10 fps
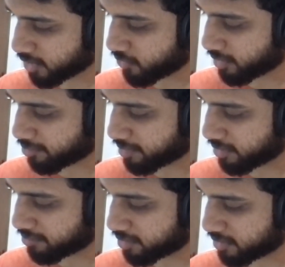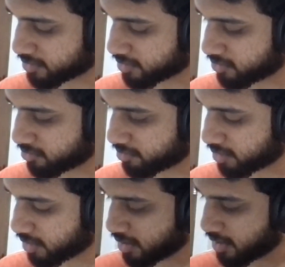Wait, P implies Q.
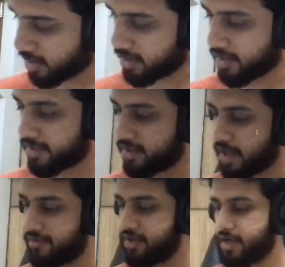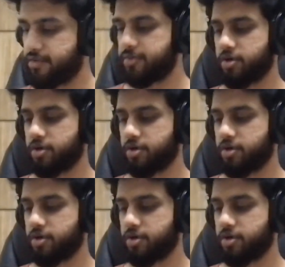Anyway, I haven't derived it